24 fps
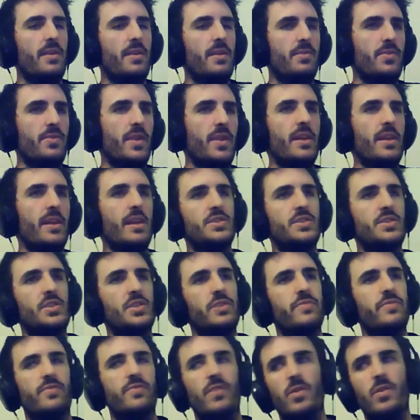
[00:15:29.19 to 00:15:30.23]
and then it sort
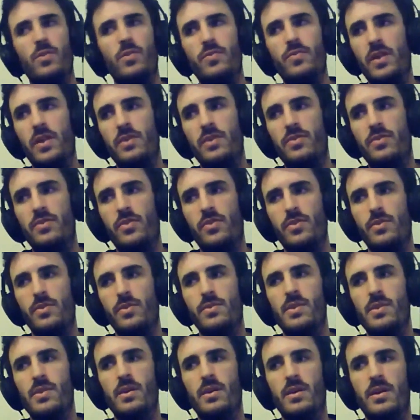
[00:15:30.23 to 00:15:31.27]
of evolved
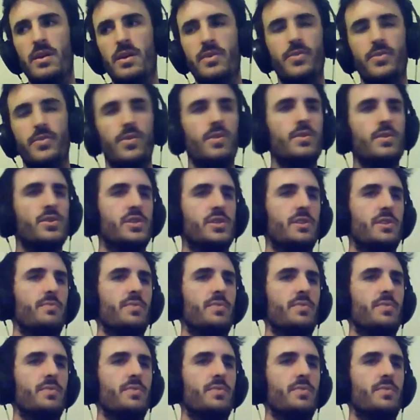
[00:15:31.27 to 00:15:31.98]
into Under the Ocean,